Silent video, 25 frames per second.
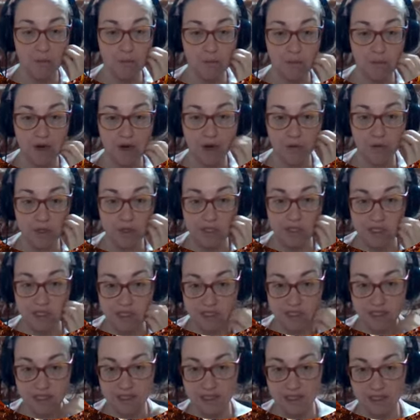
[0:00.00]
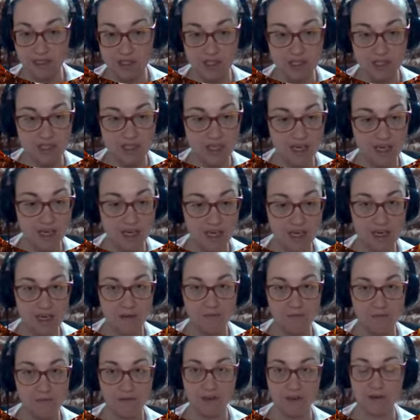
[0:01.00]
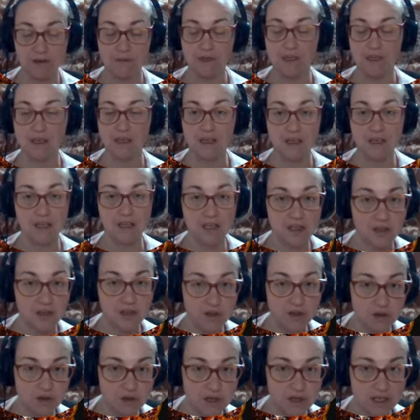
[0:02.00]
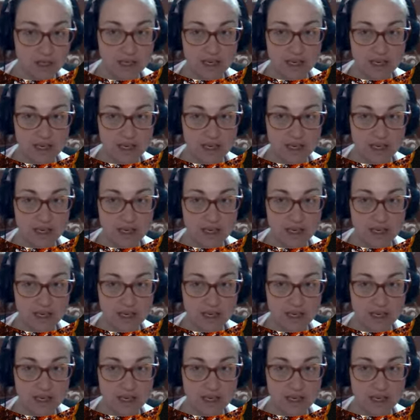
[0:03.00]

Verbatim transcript: Bratwurst is delicious. I am from Illinois.